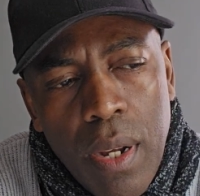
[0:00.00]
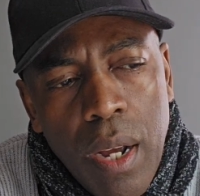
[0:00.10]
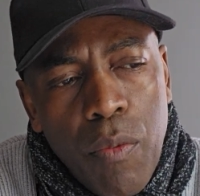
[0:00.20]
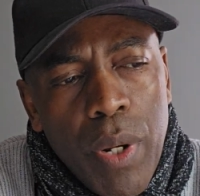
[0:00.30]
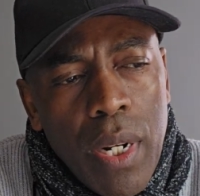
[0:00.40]

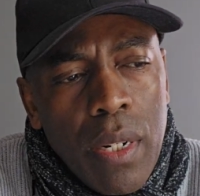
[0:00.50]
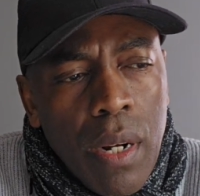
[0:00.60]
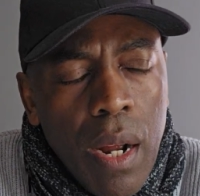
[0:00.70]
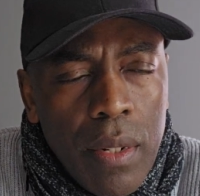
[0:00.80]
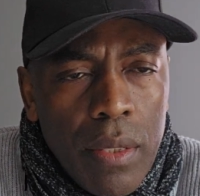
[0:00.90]
And within
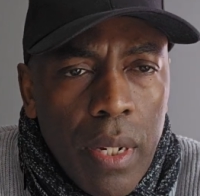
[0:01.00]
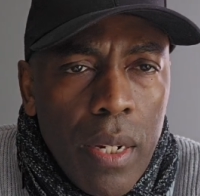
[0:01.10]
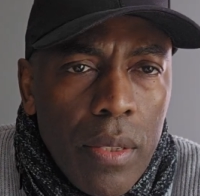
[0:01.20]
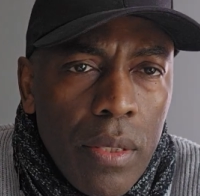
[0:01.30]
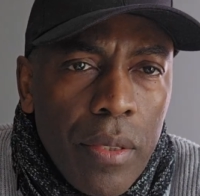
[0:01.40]

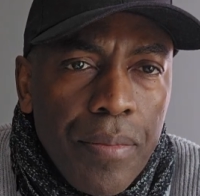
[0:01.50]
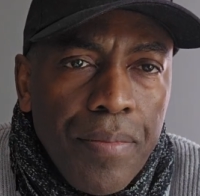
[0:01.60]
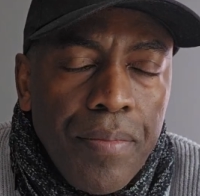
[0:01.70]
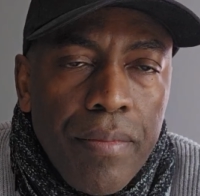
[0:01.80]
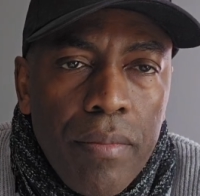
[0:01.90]
context
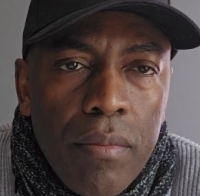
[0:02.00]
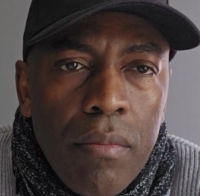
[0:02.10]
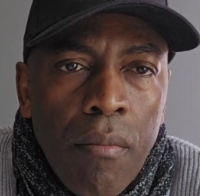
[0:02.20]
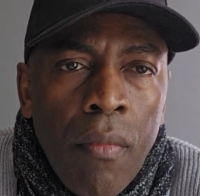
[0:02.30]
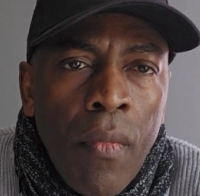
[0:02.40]

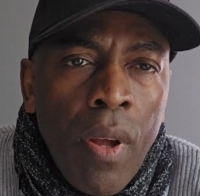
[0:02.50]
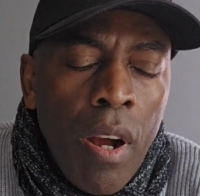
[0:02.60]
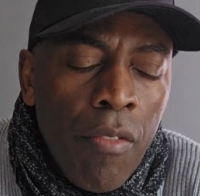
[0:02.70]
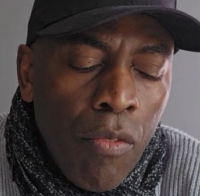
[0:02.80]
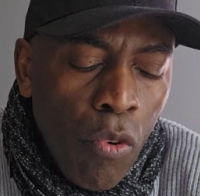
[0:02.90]

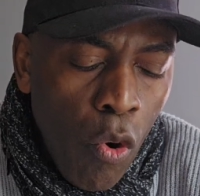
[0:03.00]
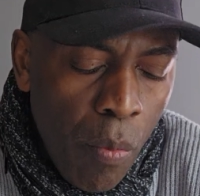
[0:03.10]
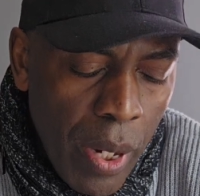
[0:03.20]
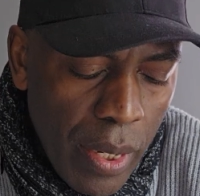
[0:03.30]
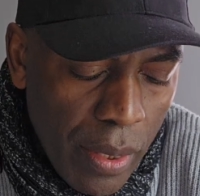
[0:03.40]
of
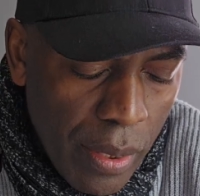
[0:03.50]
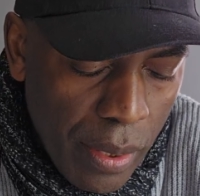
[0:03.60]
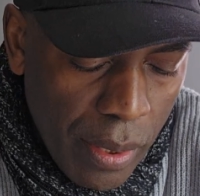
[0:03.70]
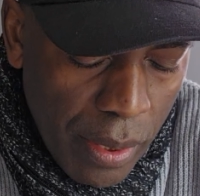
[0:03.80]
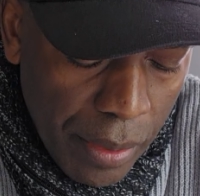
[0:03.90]

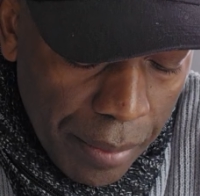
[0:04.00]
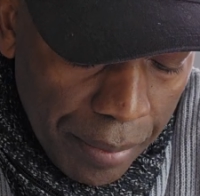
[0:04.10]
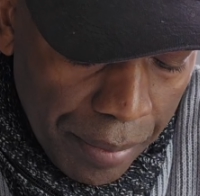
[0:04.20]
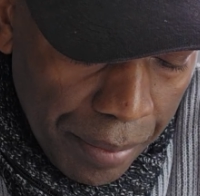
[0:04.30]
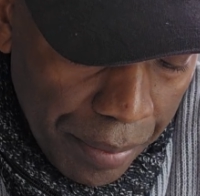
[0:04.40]
Romans,
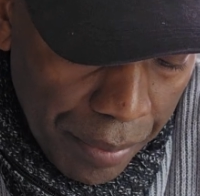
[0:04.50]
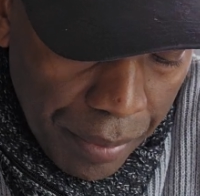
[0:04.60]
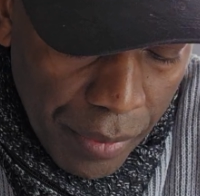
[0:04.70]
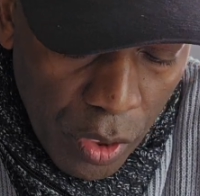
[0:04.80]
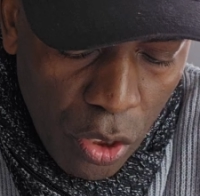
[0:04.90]

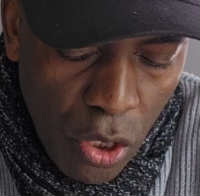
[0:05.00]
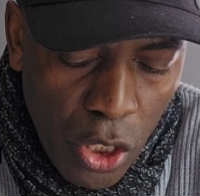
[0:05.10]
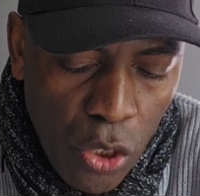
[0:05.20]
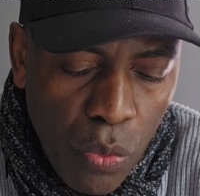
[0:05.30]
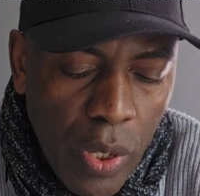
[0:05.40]

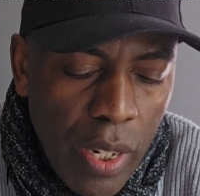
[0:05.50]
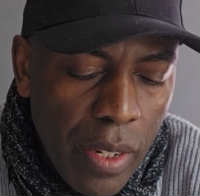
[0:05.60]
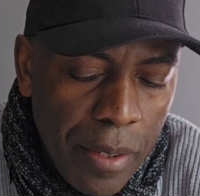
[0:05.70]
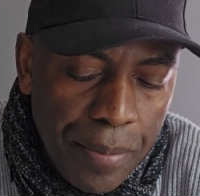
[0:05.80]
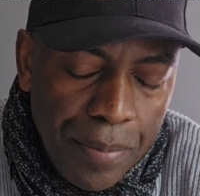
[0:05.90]
just
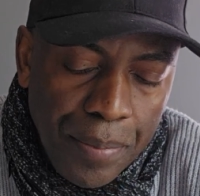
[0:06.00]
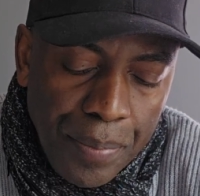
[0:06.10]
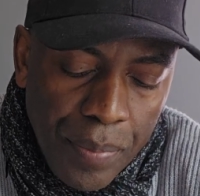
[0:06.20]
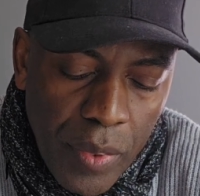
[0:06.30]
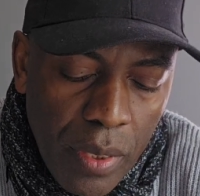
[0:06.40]
read
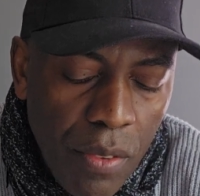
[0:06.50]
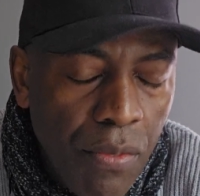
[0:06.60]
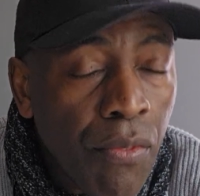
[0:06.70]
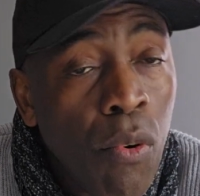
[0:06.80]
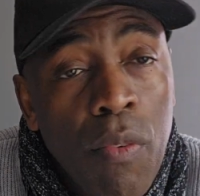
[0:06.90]

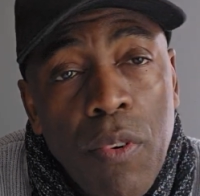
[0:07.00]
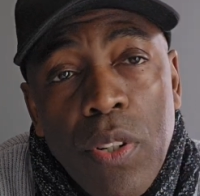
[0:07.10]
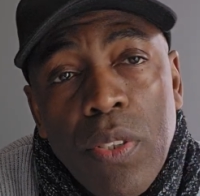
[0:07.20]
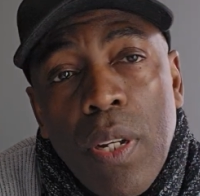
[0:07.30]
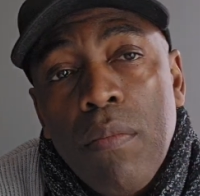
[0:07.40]
4
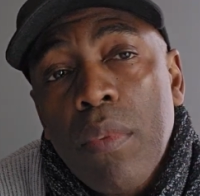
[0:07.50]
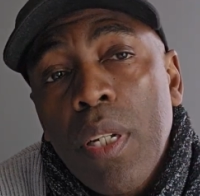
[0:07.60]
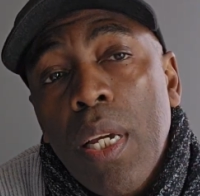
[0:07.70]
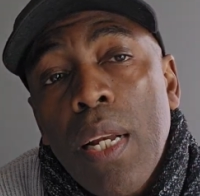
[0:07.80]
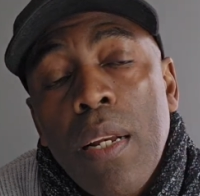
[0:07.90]
verse
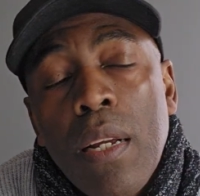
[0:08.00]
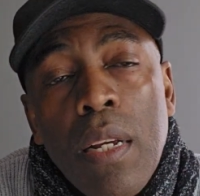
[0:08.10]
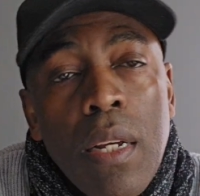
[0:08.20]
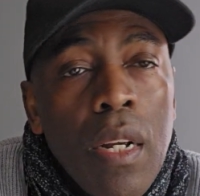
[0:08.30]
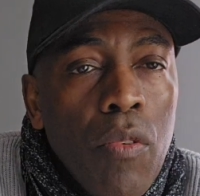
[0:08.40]
17
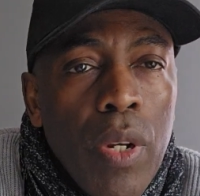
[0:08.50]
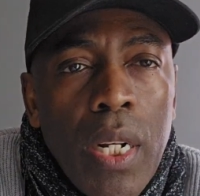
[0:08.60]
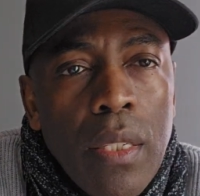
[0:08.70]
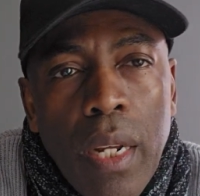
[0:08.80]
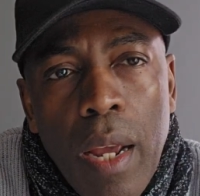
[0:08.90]
read the
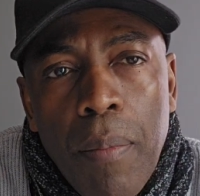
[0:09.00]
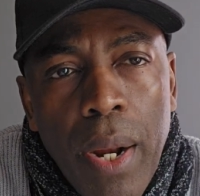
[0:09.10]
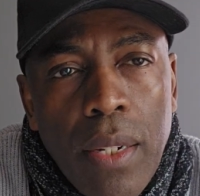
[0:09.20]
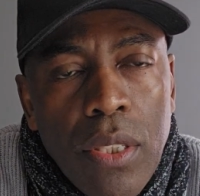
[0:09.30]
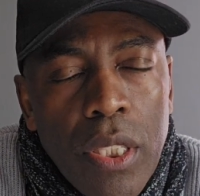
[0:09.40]
entire
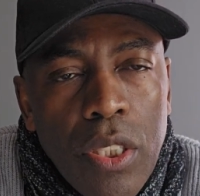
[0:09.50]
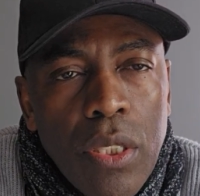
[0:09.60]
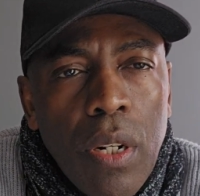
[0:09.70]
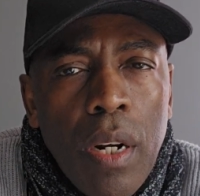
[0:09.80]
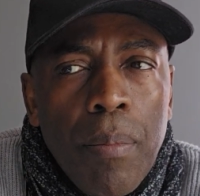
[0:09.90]
passage.
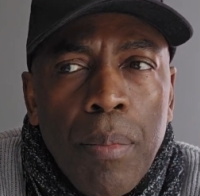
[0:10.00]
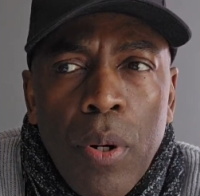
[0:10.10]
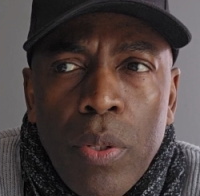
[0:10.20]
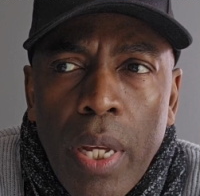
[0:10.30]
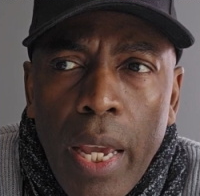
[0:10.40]
Talk
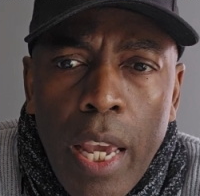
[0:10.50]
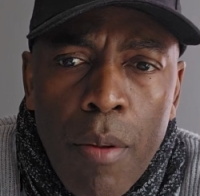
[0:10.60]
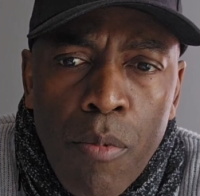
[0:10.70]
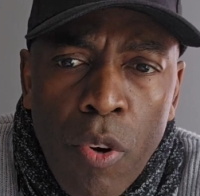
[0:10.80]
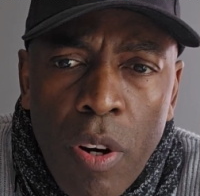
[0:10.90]
about
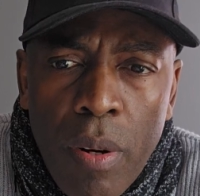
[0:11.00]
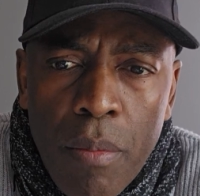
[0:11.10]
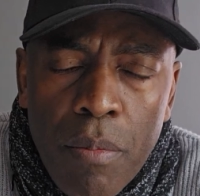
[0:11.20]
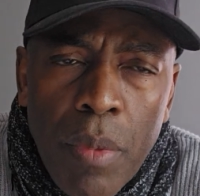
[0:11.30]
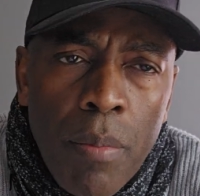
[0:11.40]

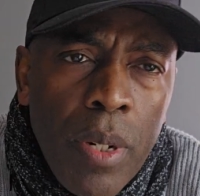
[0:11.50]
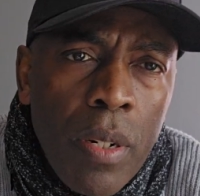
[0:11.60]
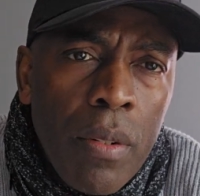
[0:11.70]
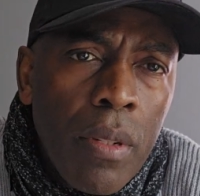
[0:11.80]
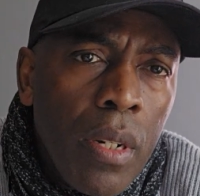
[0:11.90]
Abram.
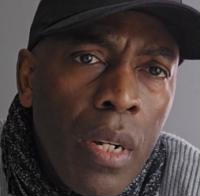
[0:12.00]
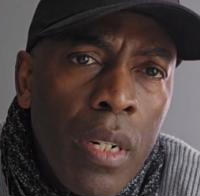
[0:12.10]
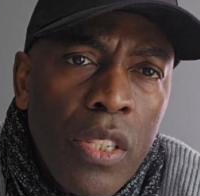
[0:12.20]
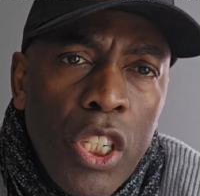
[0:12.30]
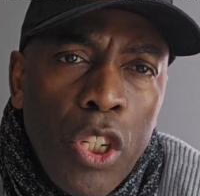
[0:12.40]
Remember
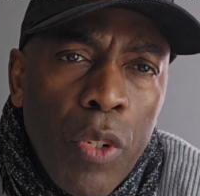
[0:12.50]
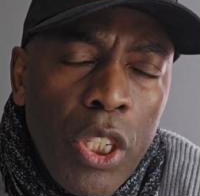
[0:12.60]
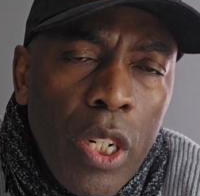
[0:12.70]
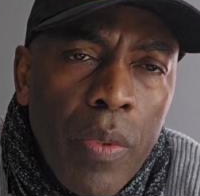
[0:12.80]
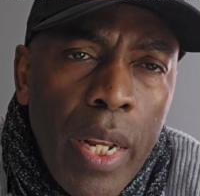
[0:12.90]
the
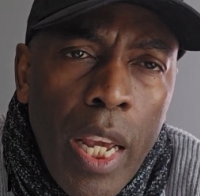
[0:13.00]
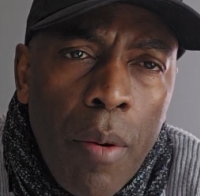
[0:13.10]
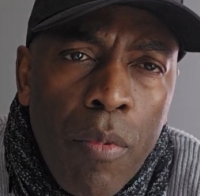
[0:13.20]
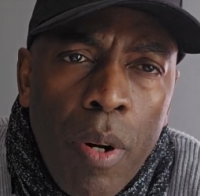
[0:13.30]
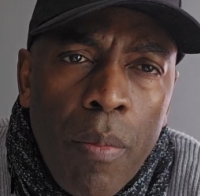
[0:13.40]
situation with
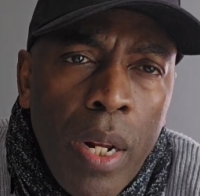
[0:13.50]
Abram?